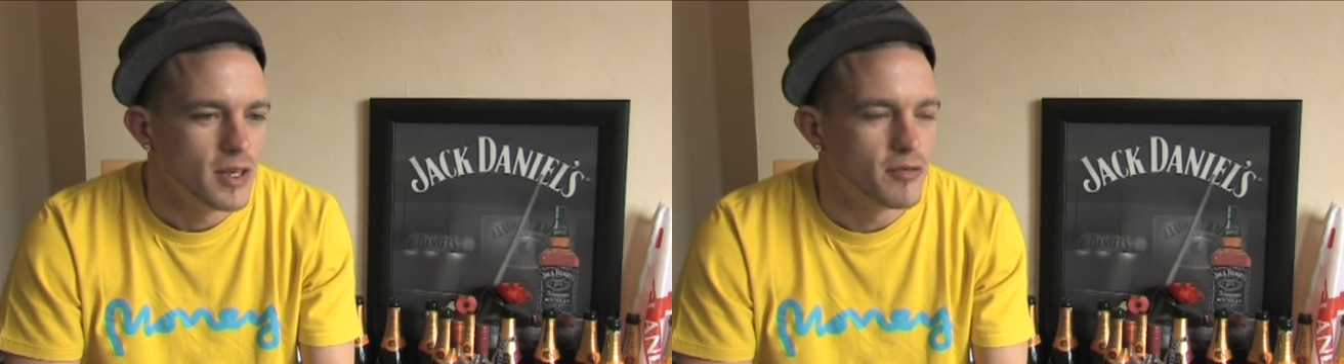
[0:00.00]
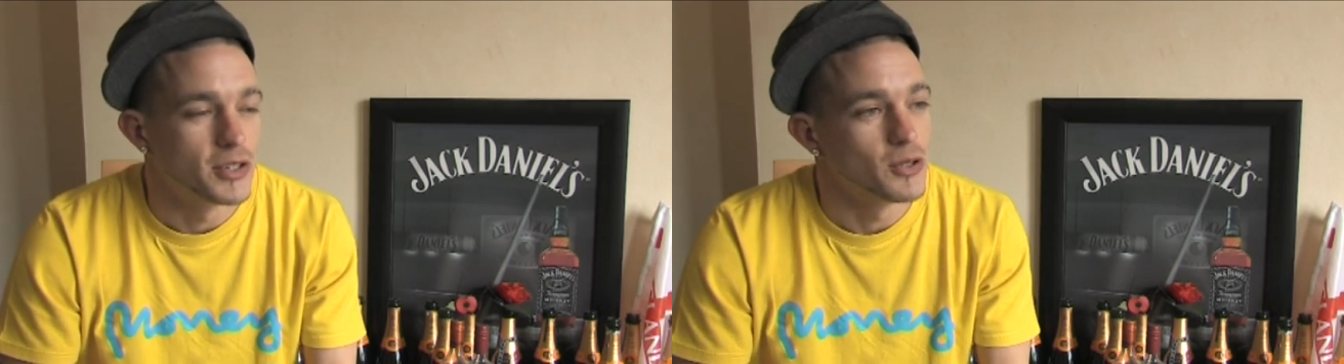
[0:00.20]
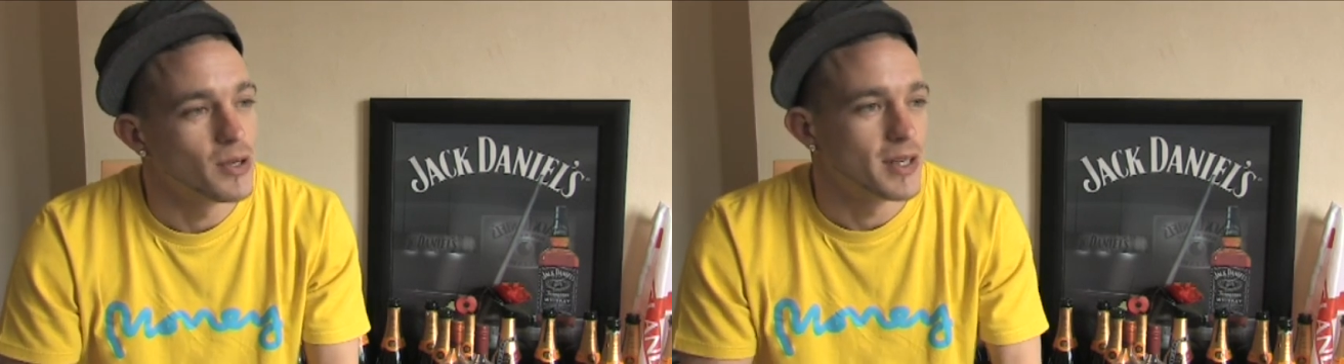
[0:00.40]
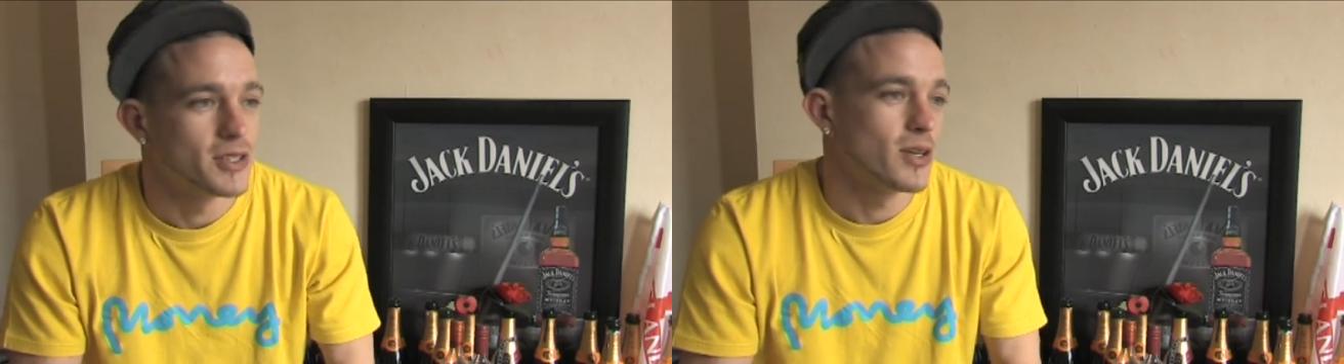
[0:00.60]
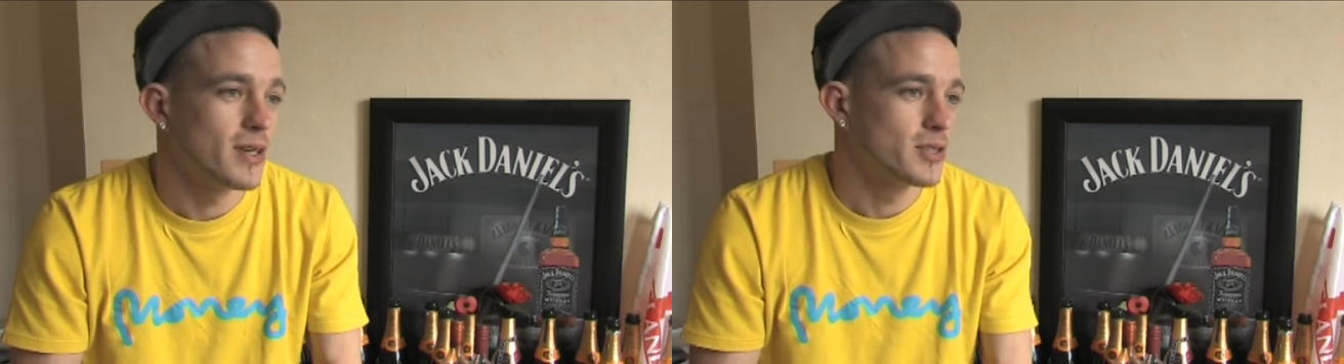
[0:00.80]
if it's not their
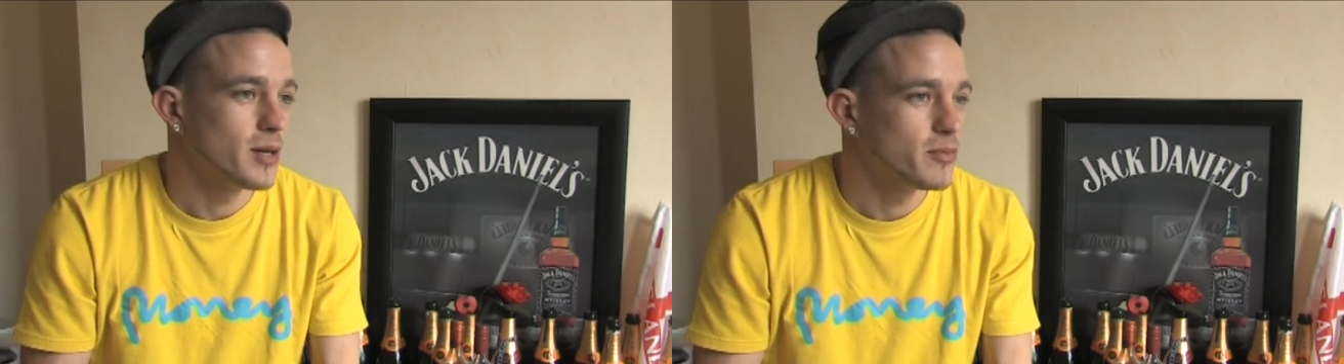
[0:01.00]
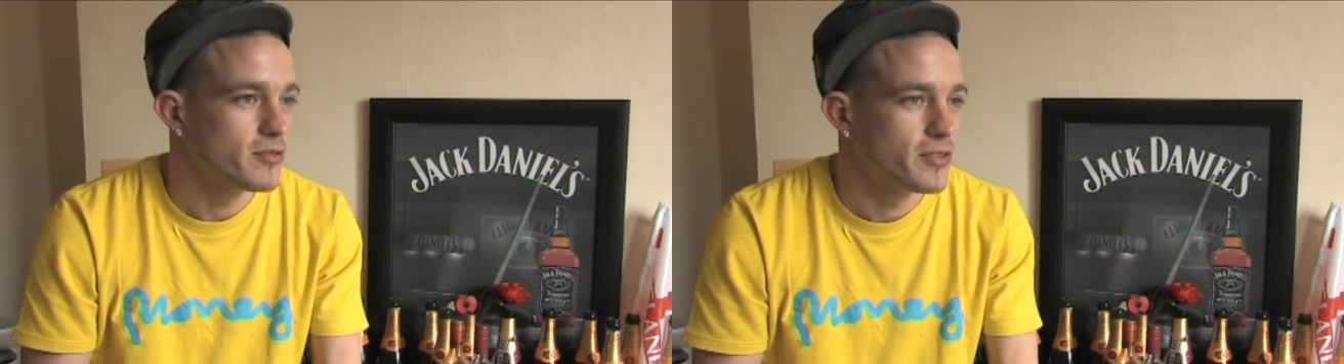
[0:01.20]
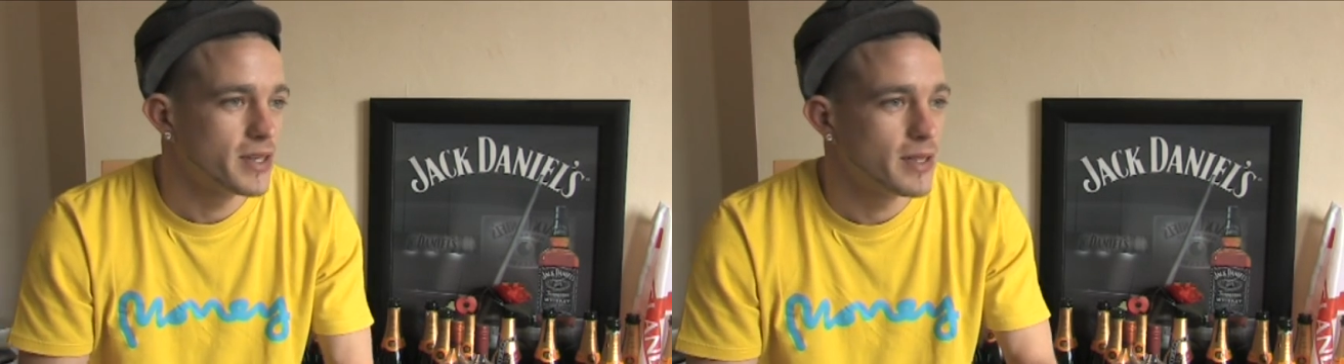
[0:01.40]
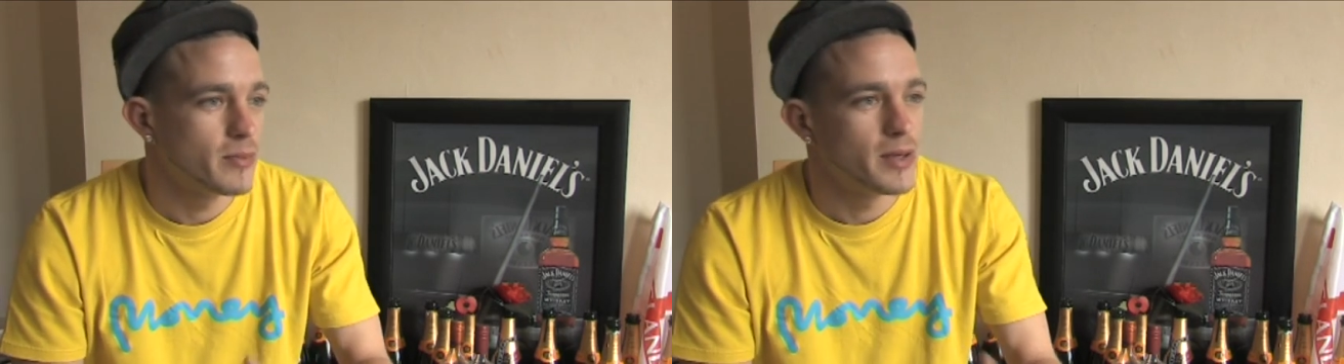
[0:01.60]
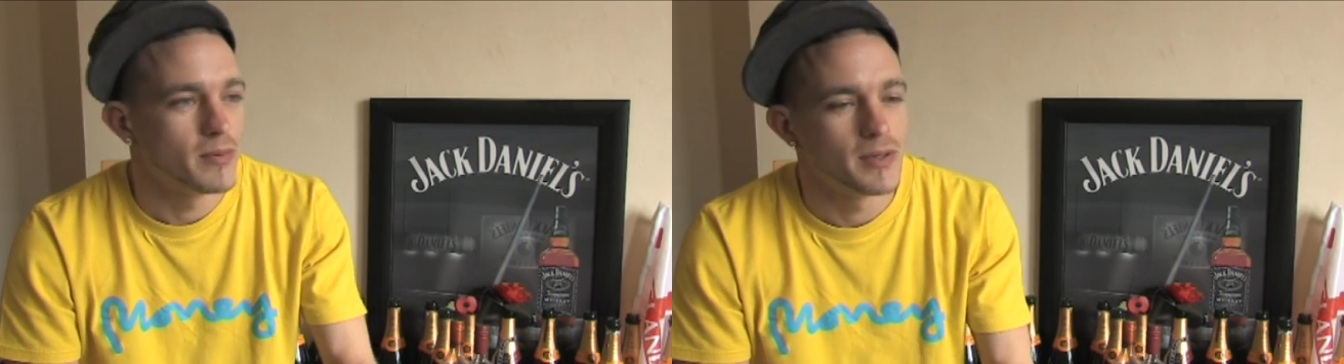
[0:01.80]
certain type of thing,
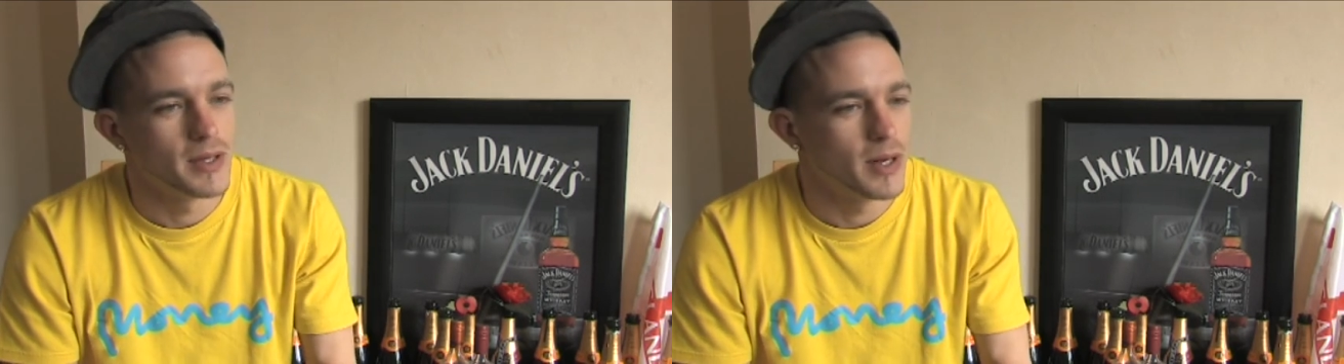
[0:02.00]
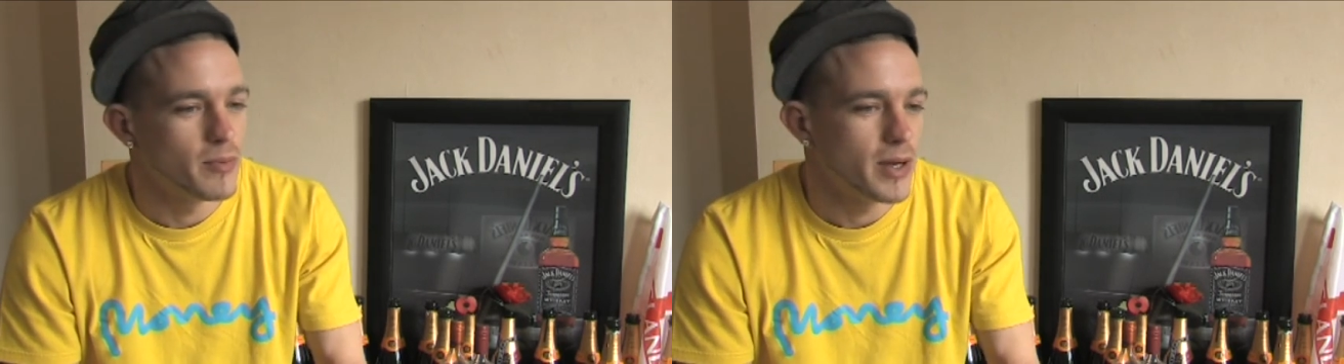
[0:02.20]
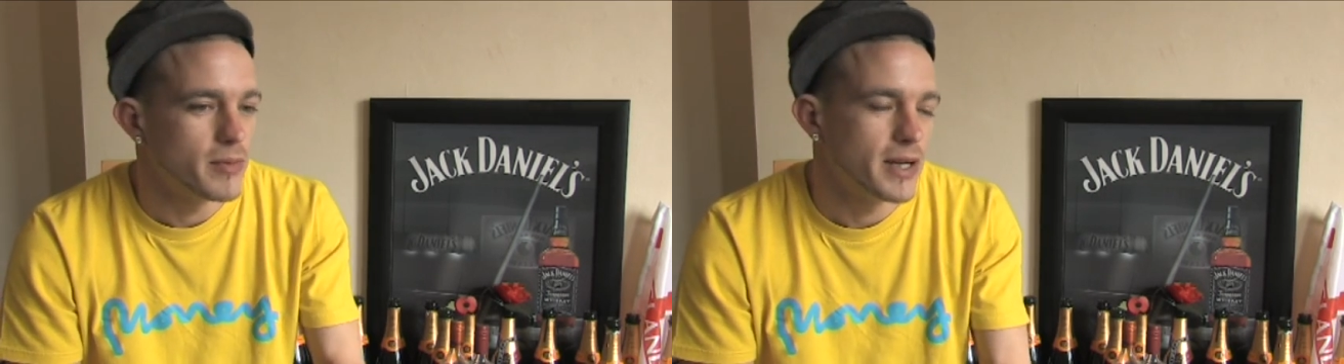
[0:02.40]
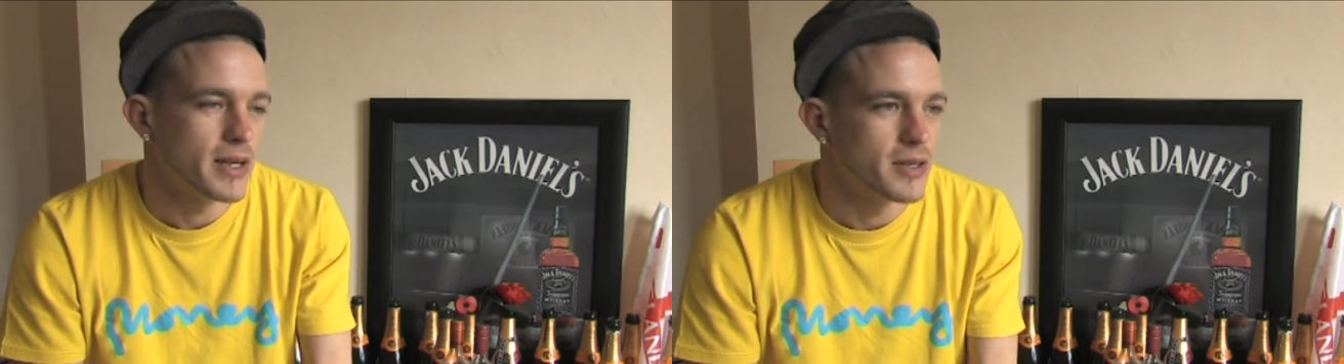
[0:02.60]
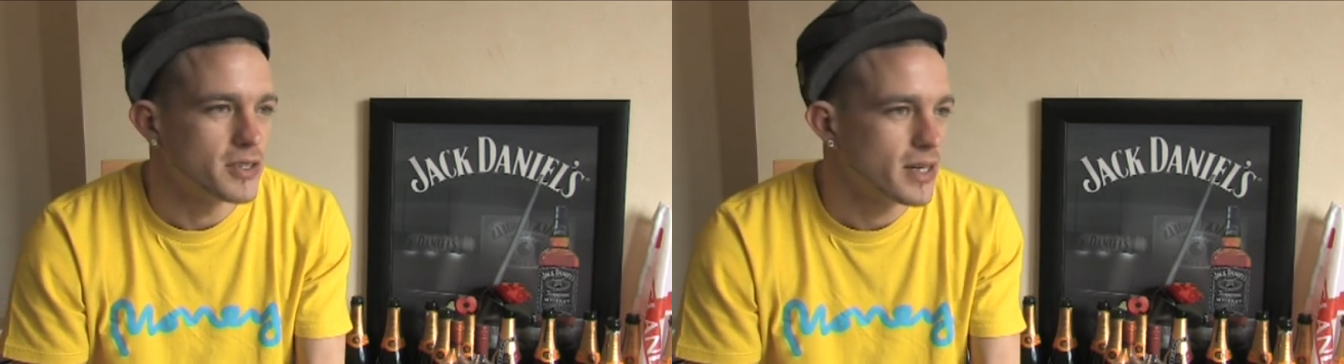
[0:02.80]
then maybe, you know, maybe they're
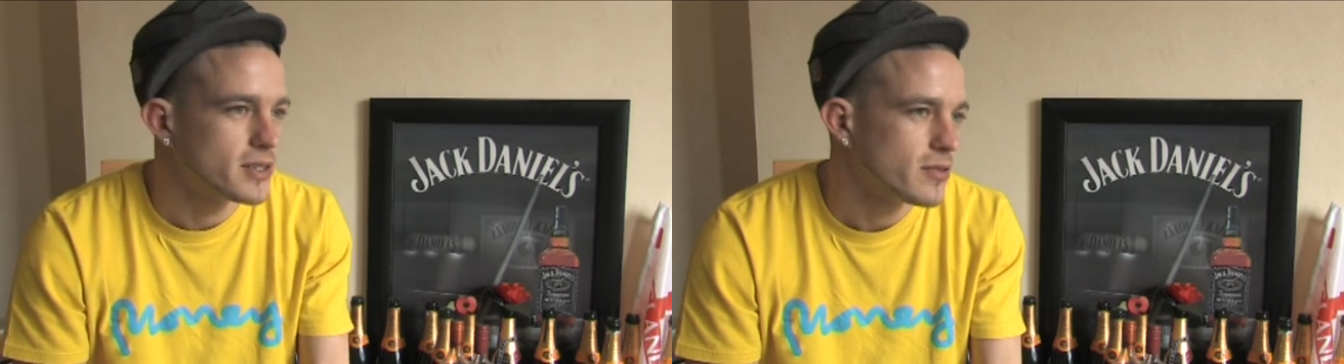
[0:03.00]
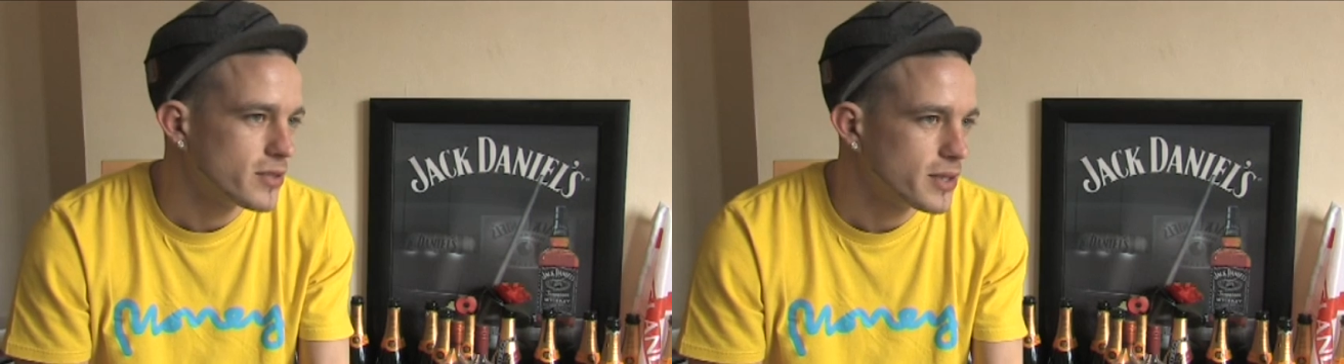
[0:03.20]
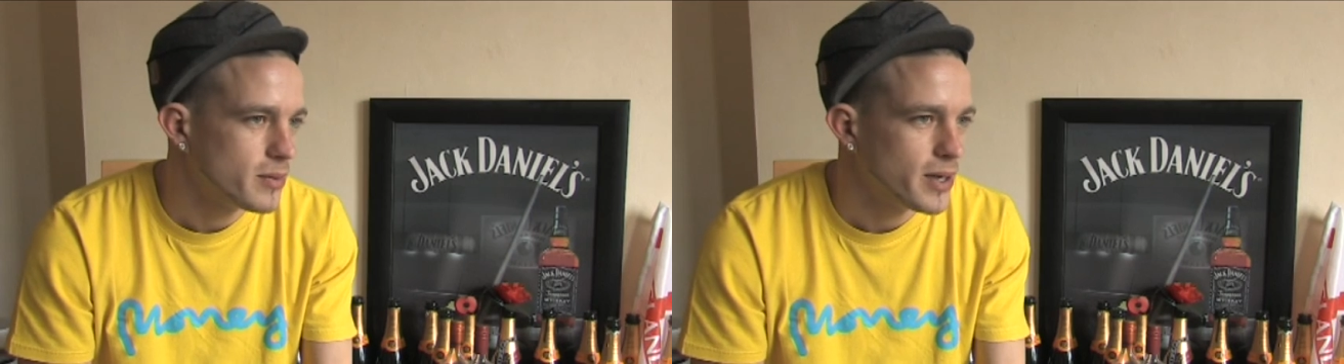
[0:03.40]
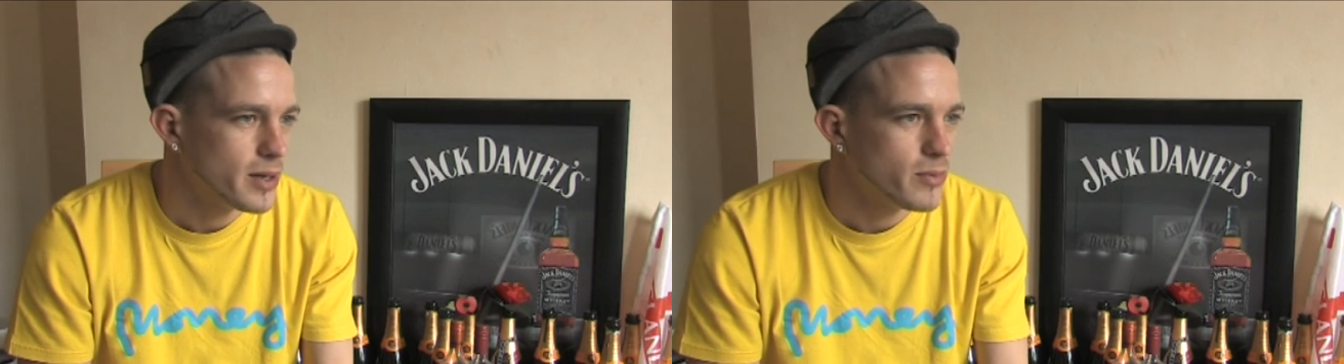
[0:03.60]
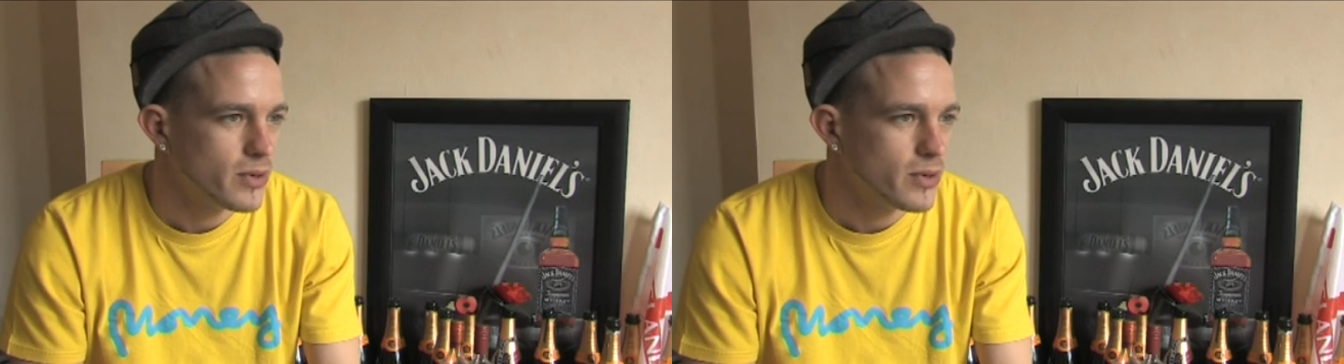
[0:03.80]
going to say something about it.